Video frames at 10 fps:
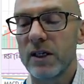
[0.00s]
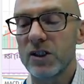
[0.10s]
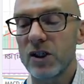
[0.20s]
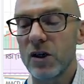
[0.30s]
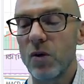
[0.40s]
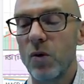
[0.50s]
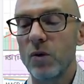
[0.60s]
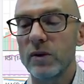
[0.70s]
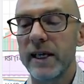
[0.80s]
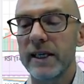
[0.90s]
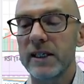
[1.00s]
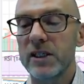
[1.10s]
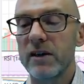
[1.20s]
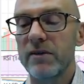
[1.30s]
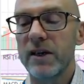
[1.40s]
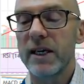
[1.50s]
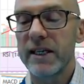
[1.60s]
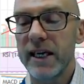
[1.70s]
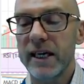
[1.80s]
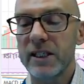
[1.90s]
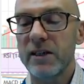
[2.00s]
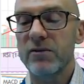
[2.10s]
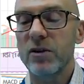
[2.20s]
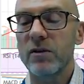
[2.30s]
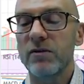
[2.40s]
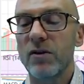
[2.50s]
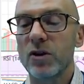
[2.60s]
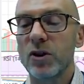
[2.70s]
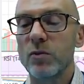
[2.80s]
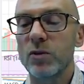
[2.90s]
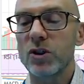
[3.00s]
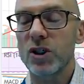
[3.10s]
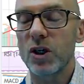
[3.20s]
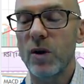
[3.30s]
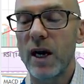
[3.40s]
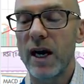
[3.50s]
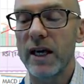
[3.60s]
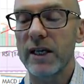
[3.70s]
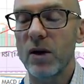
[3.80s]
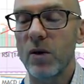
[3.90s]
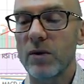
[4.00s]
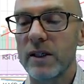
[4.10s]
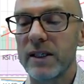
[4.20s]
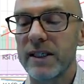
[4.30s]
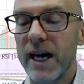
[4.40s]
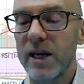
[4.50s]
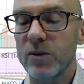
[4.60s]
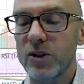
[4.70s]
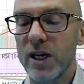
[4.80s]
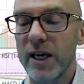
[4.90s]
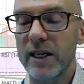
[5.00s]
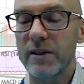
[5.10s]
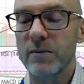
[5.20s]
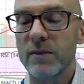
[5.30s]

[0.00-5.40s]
So all negative that the volume was so high on the downside,